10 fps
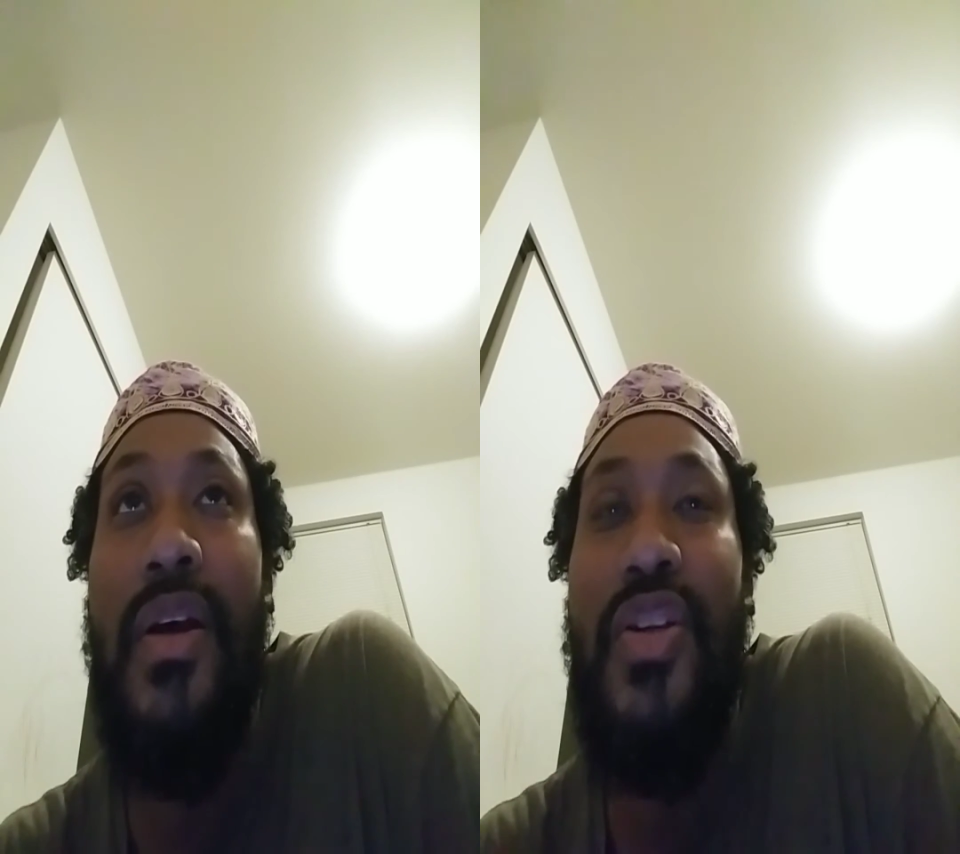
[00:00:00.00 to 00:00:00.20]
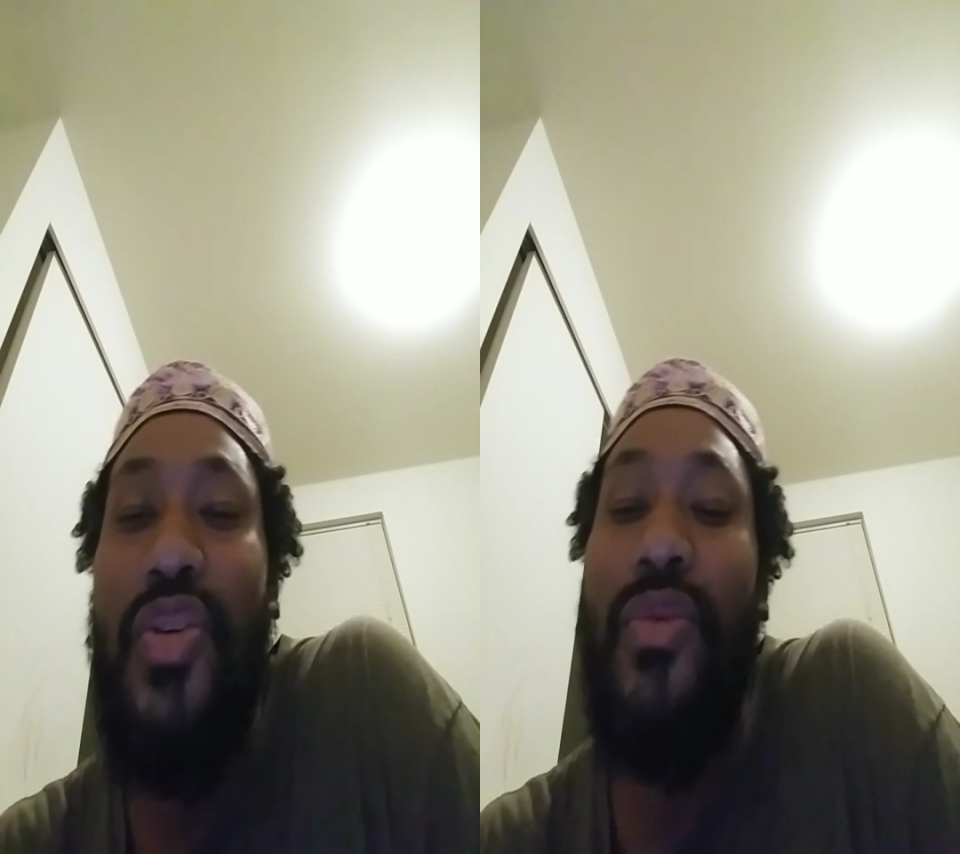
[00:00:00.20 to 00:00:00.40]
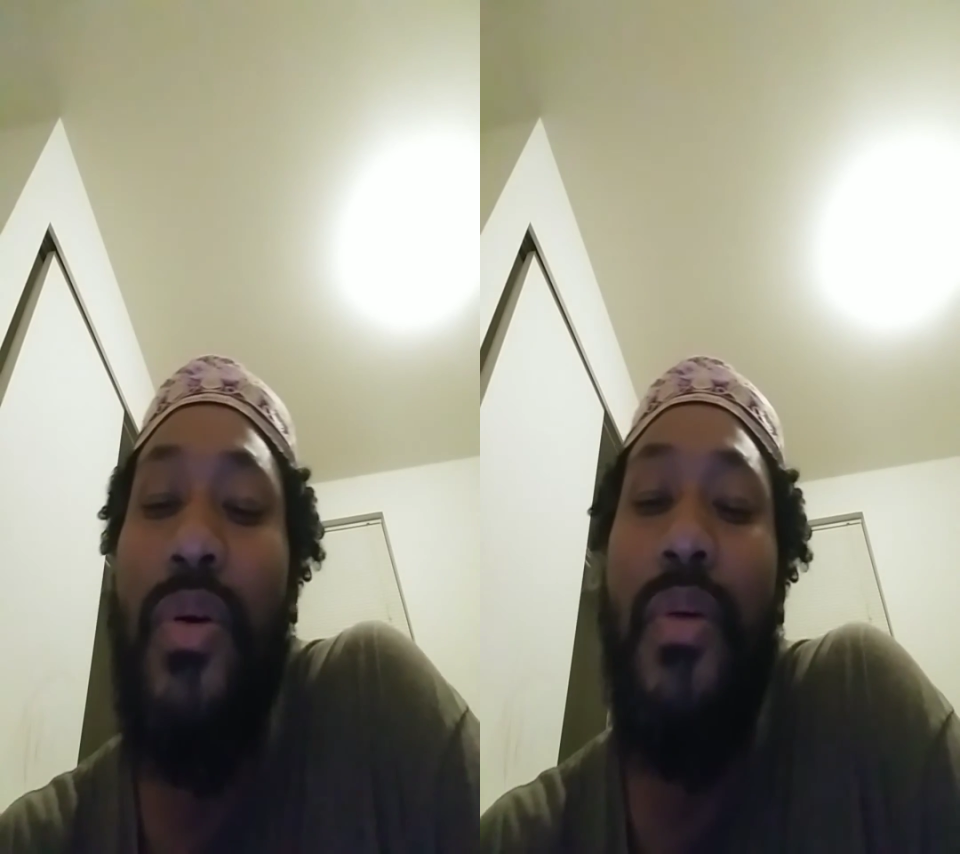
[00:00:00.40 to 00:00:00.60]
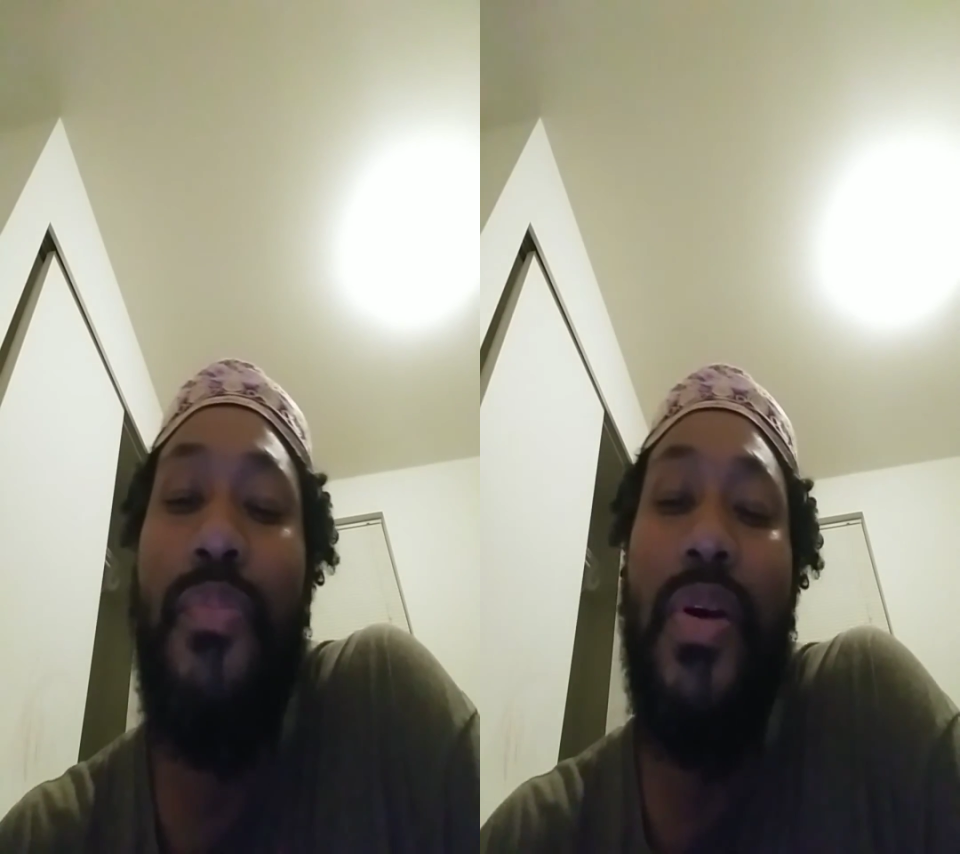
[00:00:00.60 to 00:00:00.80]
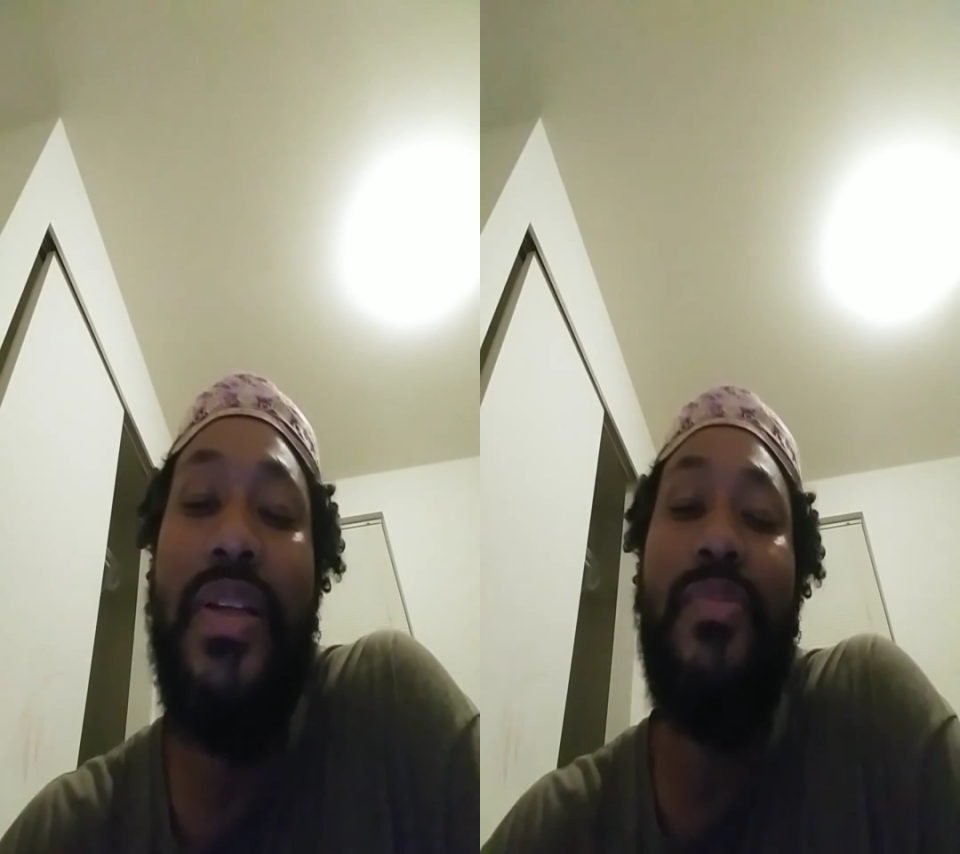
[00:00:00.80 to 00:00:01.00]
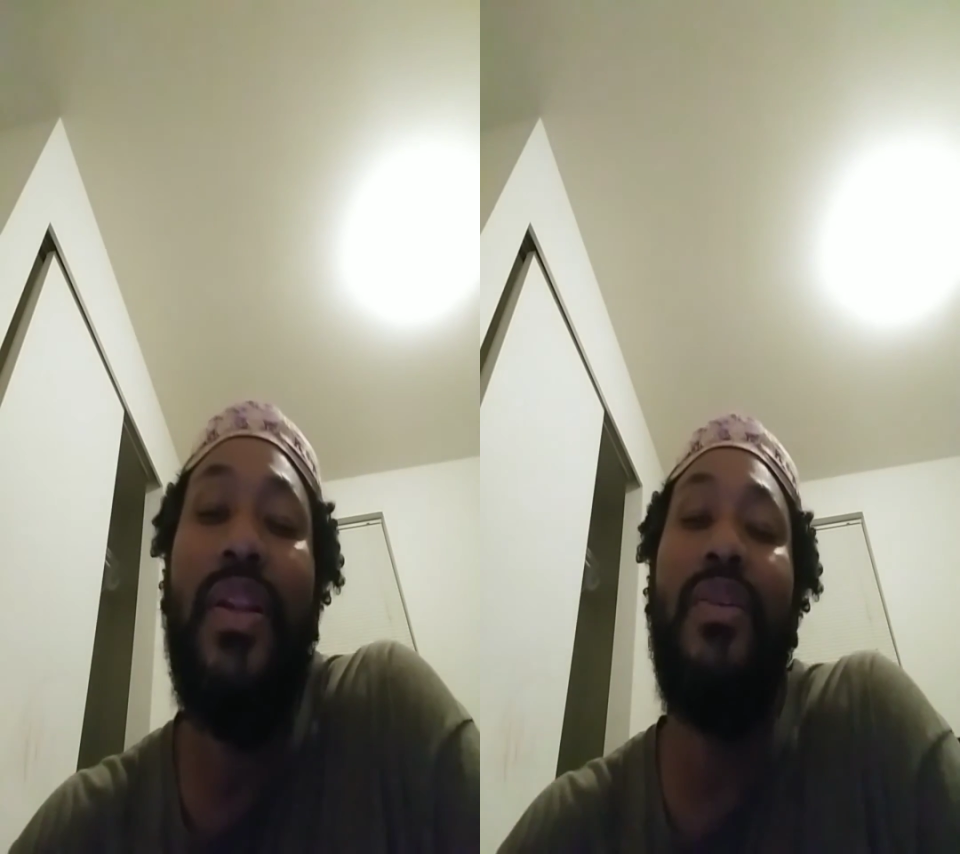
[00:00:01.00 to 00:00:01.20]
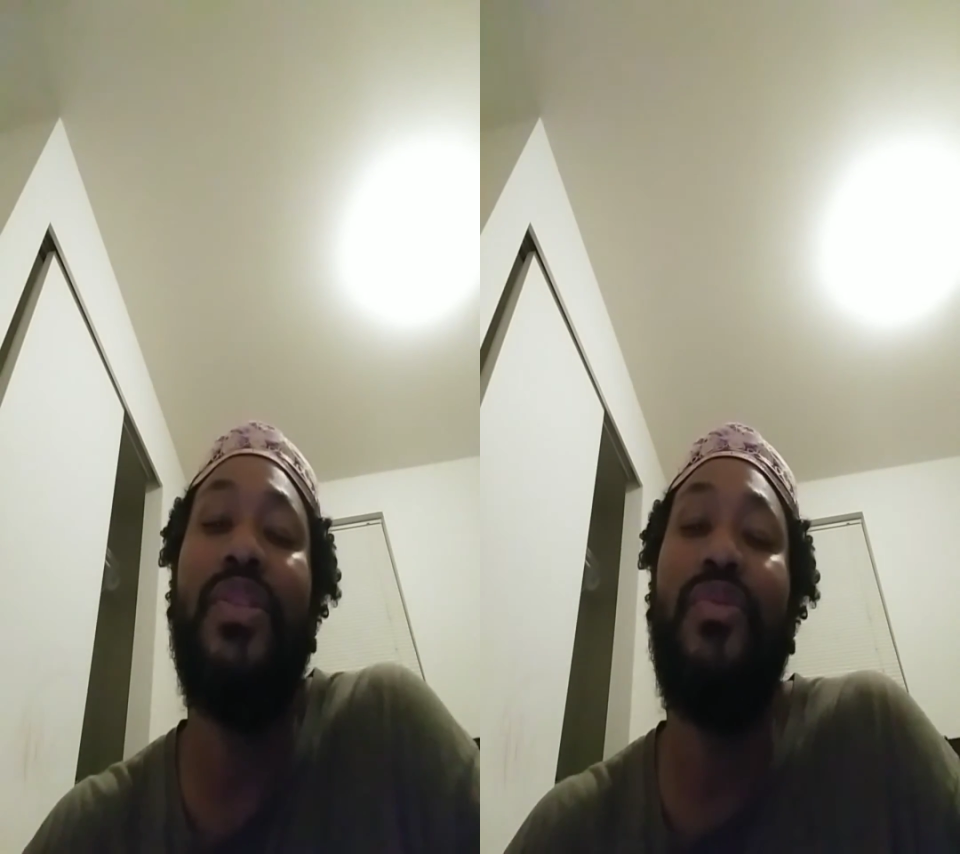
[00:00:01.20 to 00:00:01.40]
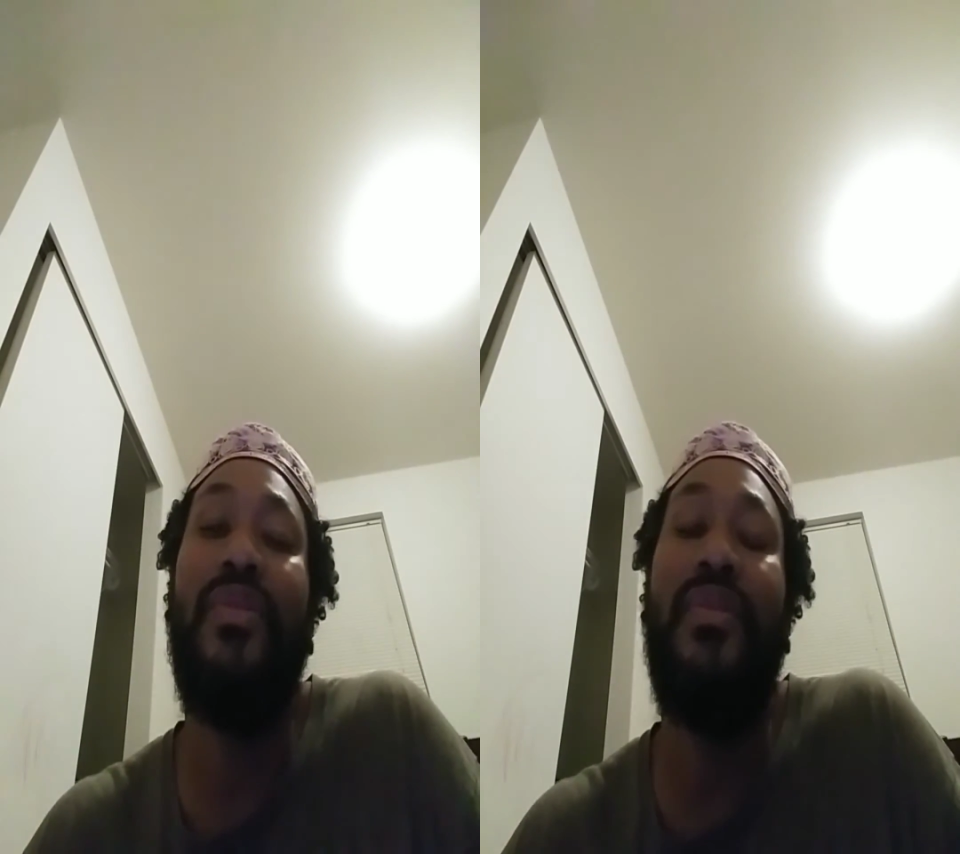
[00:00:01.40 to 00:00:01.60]
So glory and praise
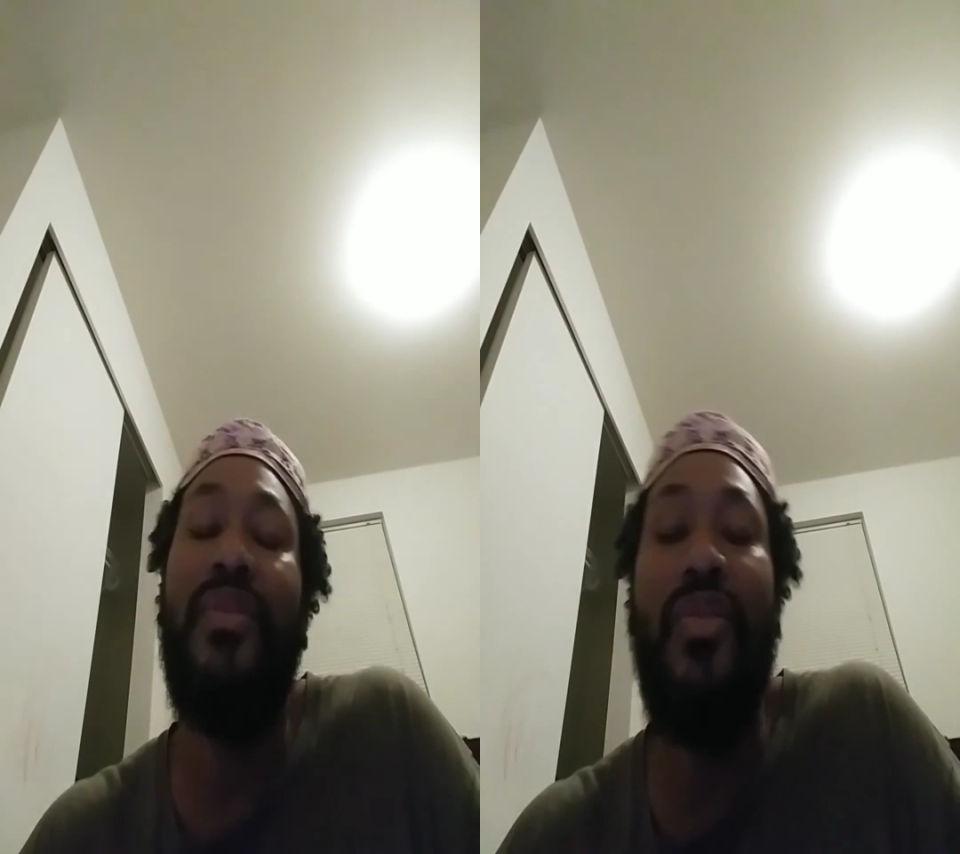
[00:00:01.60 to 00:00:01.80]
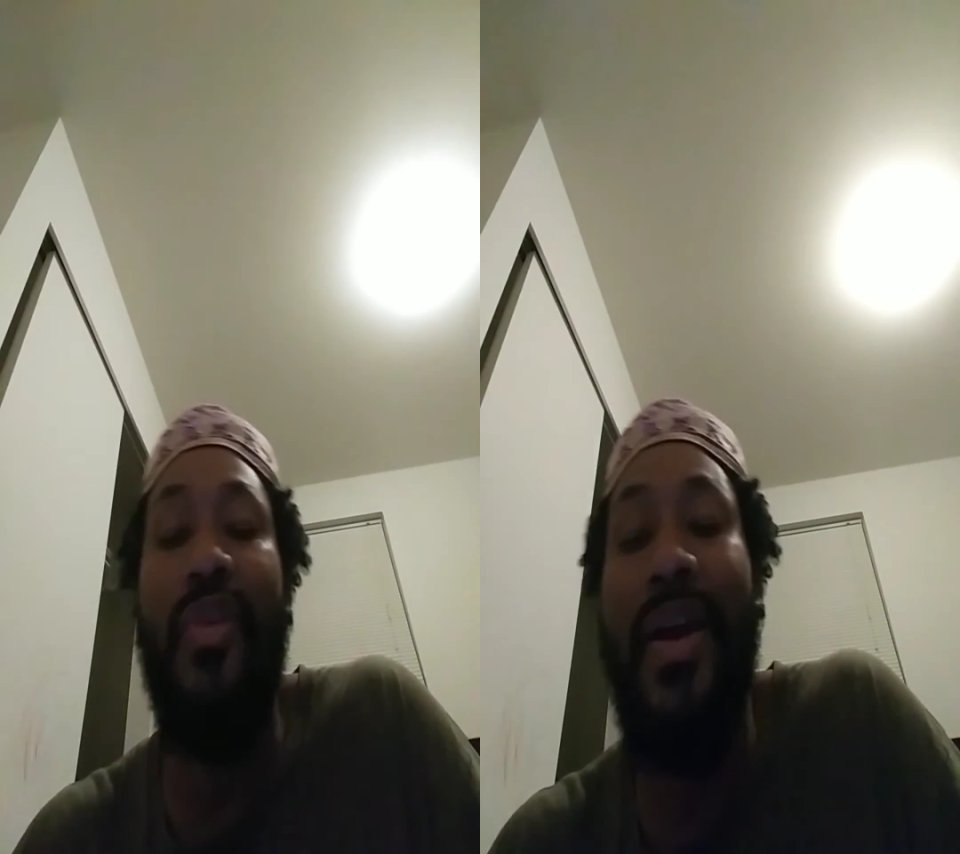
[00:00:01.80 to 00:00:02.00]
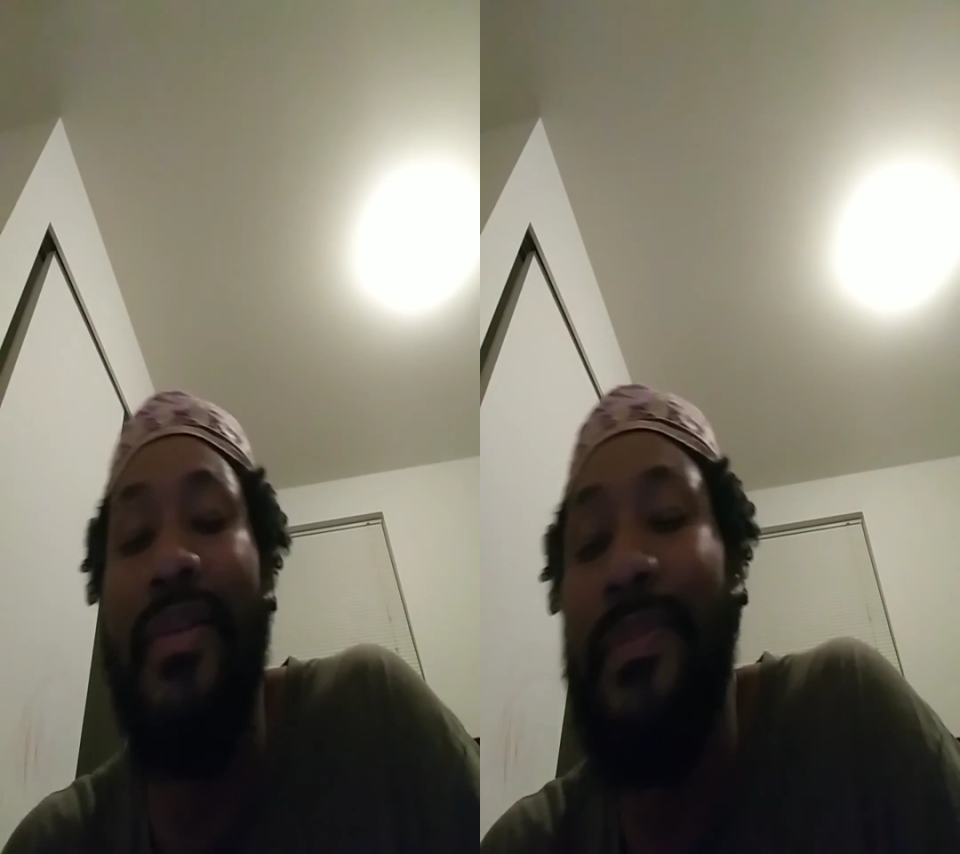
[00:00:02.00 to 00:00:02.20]
belongs to the Creator